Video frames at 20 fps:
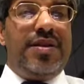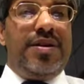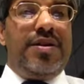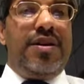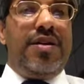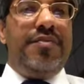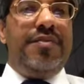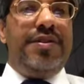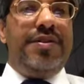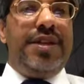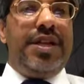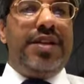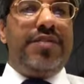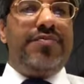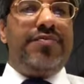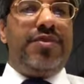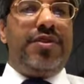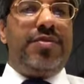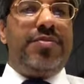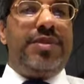How we will
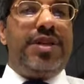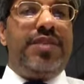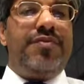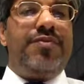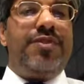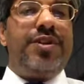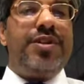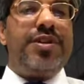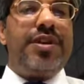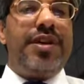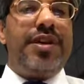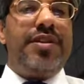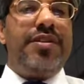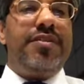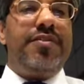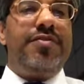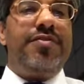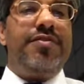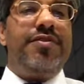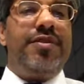inform that what kind
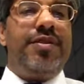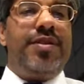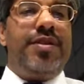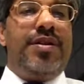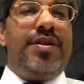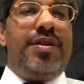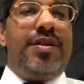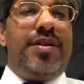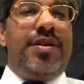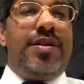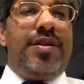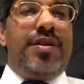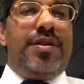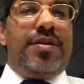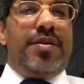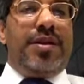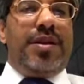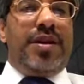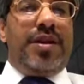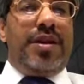of
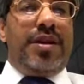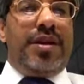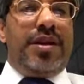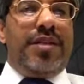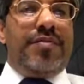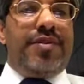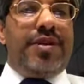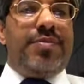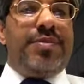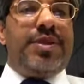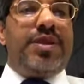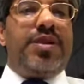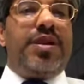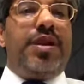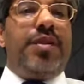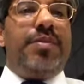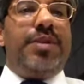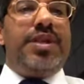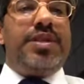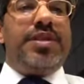environmental
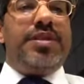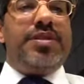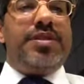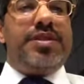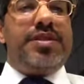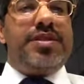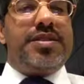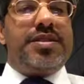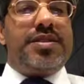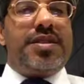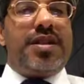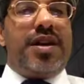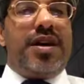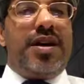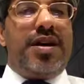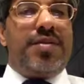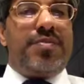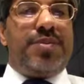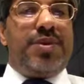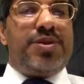emergencies
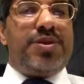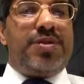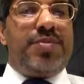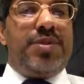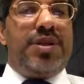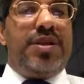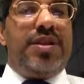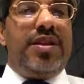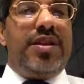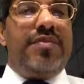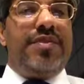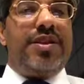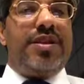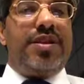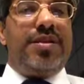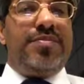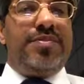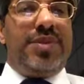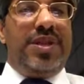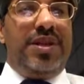are possible in our
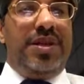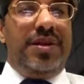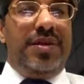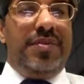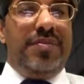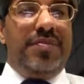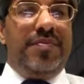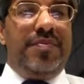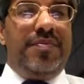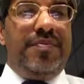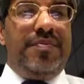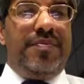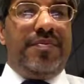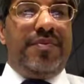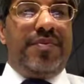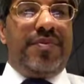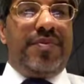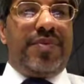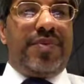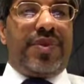company.
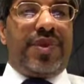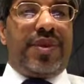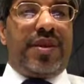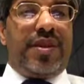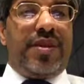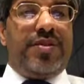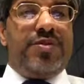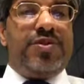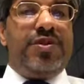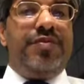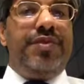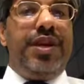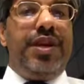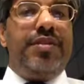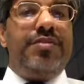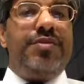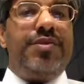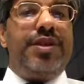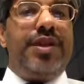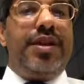So we
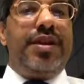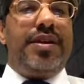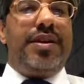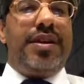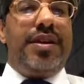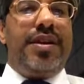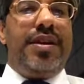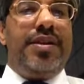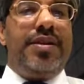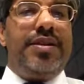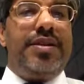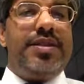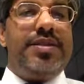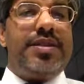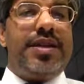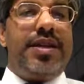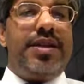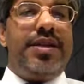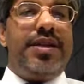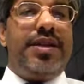have to take a
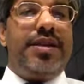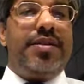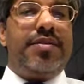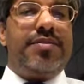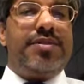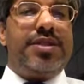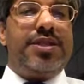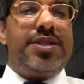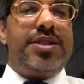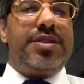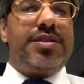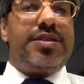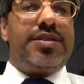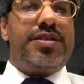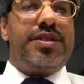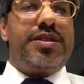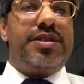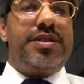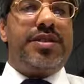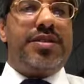decided, conscious
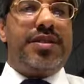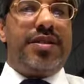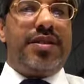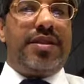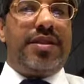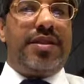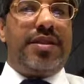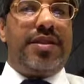decision